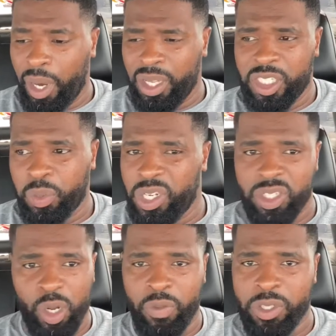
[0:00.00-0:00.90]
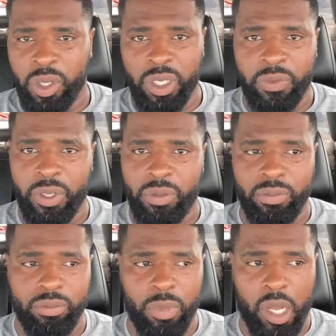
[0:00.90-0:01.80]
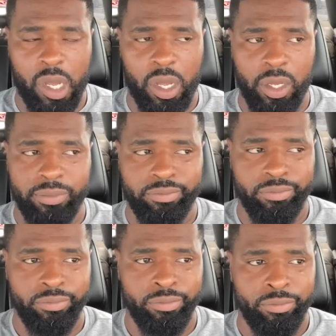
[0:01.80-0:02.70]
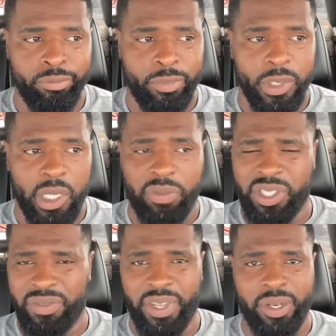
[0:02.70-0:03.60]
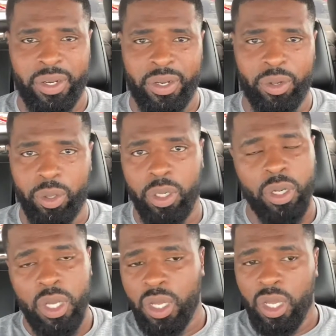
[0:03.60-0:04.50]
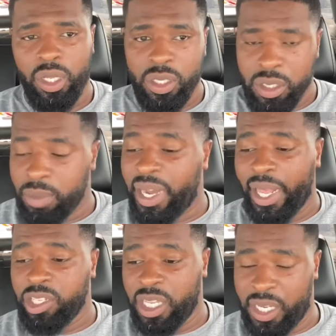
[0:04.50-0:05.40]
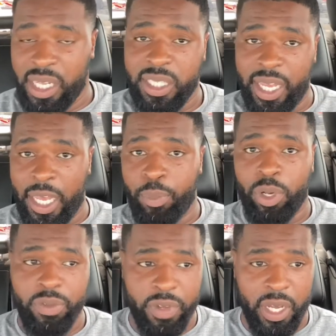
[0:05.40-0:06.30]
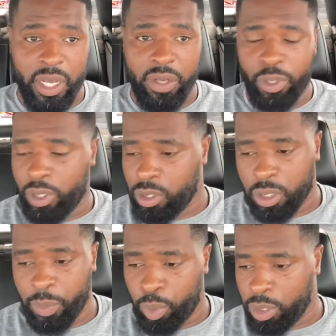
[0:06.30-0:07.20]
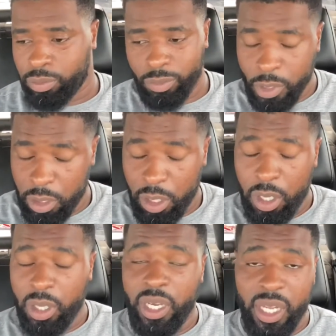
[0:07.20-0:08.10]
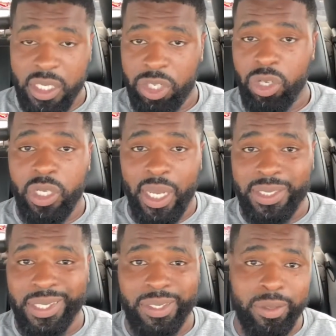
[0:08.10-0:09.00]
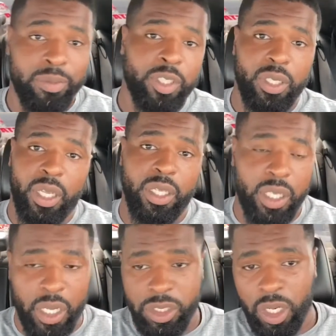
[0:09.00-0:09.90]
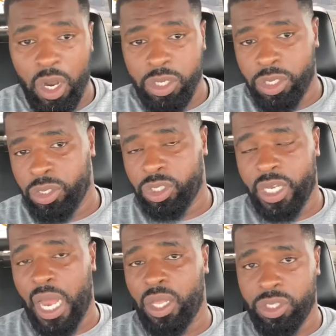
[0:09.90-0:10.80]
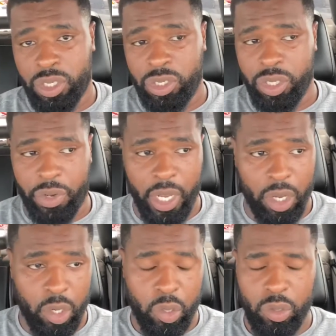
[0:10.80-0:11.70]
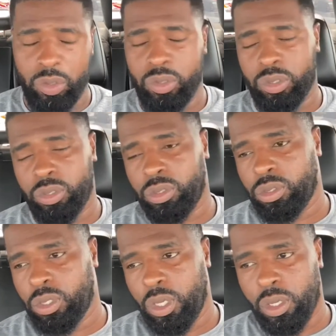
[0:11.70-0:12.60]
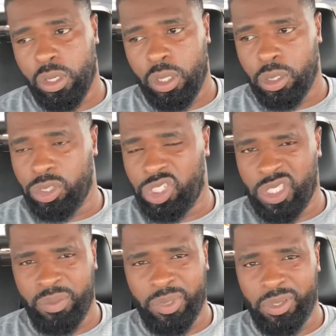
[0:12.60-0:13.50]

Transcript: switched over to a different, I don't know if it's a vendor or somebody else that does the 8.5 or 8. That does the Uconnect systems in the Dodge Chargers, Challengers, Durangos, and Jeeps.